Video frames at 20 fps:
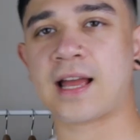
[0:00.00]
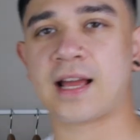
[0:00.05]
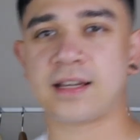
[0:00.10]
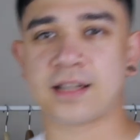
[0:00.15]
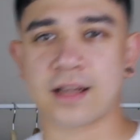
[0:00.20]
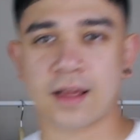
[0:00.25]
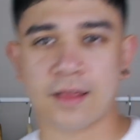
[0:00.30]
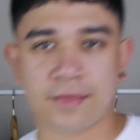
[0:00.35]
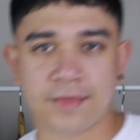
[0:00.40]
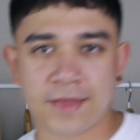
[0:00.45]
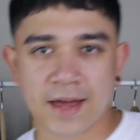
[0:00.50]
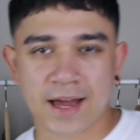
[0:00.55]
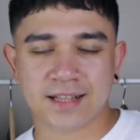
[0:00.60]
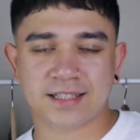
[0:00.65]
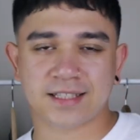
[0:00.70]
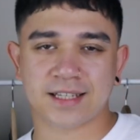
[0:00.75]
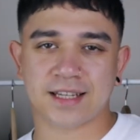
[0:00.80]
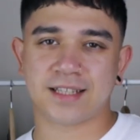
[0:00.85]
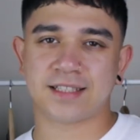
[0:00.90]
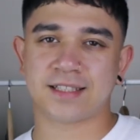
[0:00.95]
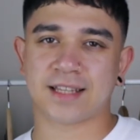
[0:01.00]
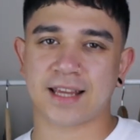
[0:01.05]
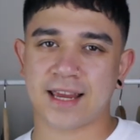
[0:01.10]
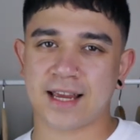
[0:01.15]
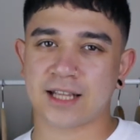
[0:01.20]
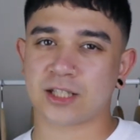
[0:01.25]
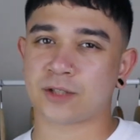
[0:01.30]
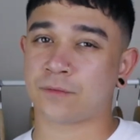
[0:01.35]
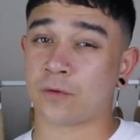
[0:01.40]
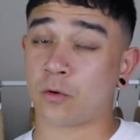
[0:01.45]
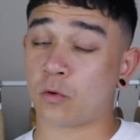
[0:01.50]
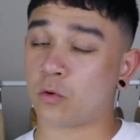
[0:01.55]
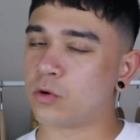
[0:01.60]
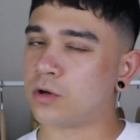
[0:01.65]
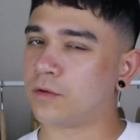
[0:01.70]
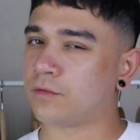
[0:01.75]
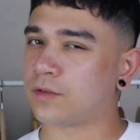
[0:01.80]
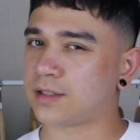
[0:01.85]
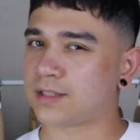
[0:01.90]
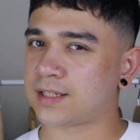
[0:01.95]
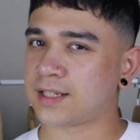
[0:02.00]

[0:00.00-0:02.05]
And that is it for all of the